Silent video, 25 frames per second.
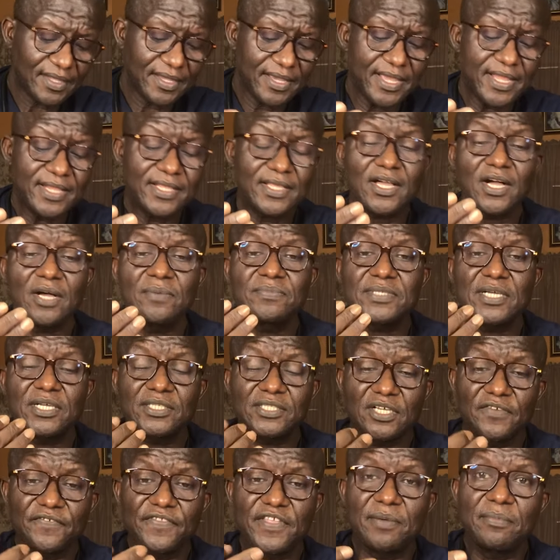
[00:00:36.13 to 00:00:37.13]
It comes
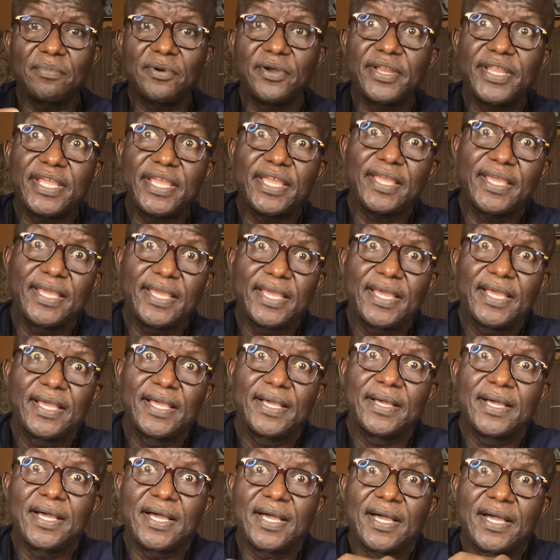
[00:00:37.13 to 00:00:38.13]
out of the body
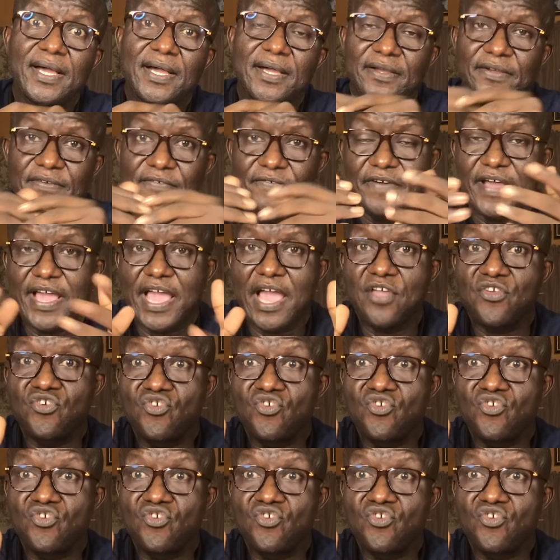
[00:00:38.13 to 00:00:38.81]
via